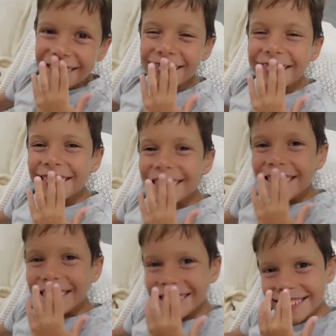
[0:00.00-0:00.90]
Say
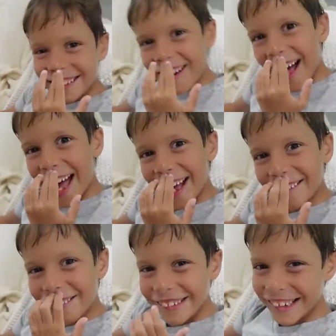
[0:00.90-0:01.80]
hi. So
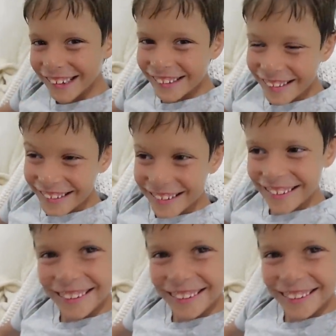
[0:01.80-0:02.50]
hey, viewers.